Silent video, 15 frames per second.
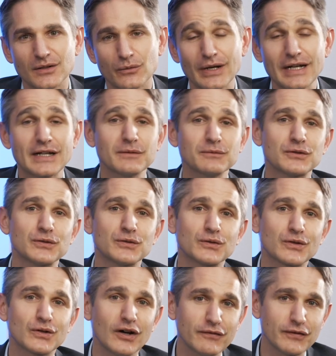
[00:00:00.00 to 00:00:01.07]
Welcome
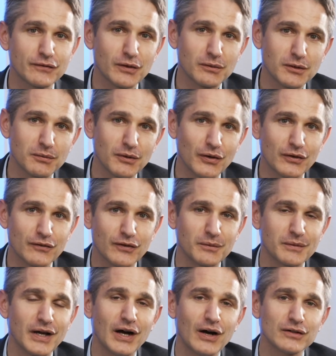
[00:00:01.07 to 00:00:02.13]
to Coffee from the Block
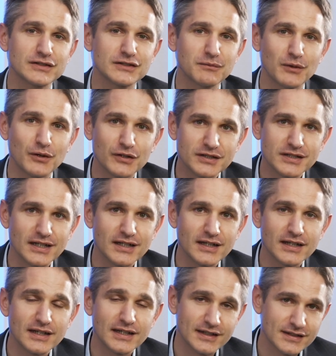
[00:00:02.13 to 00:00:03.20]
from the House of Blockchain
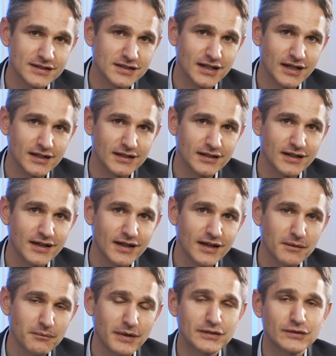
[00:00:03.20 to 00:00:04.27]
in Liechtenstein.
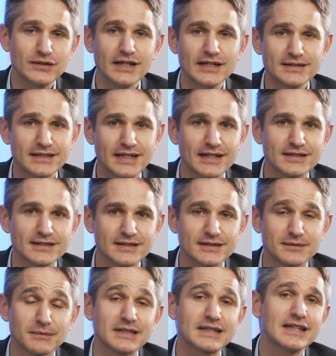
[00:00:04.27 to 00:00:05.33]
My today's guest
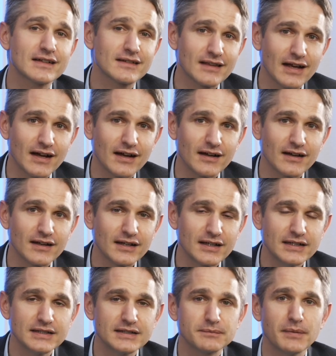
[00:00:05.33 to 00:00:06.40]
is Matthias Langer.
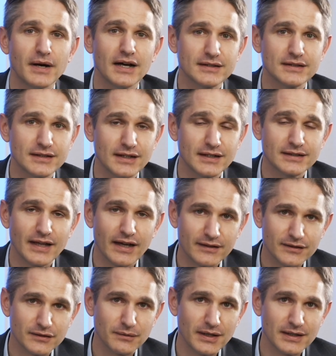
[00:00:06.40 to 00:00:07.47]
He is partner and
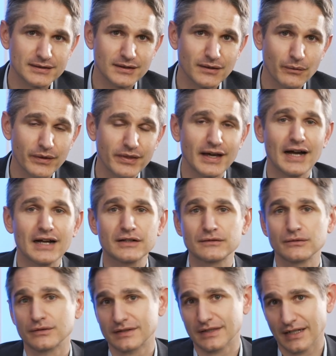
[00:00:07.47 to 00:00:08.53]
tax advisor with
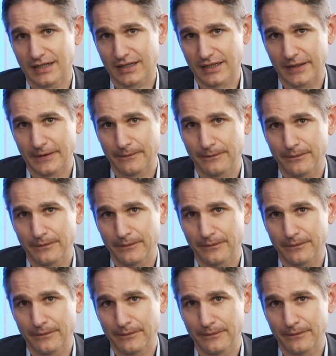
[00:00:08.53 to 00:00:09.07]
Actus AG.